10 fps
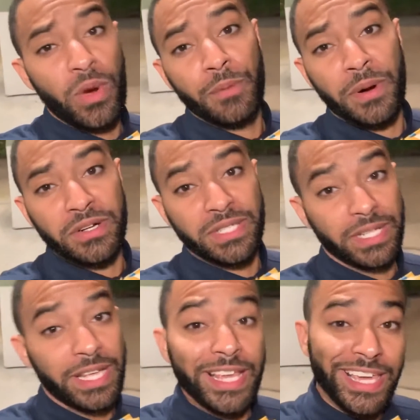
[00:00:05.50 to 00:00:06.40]
one
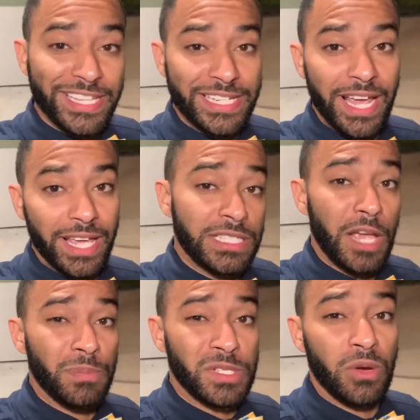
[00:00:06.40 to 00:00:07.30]
person each day.
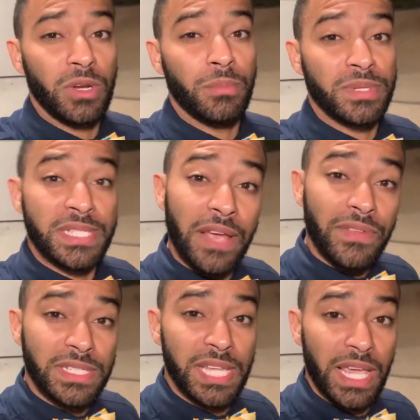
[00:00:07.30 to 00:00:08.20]
Episode number
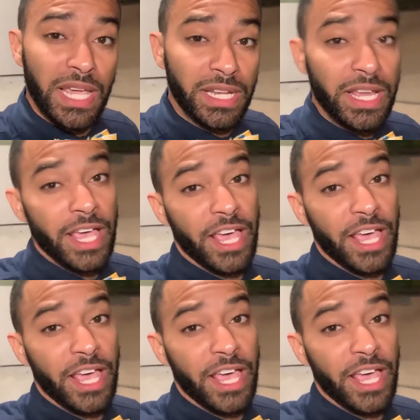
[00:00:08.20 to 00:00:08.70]
17,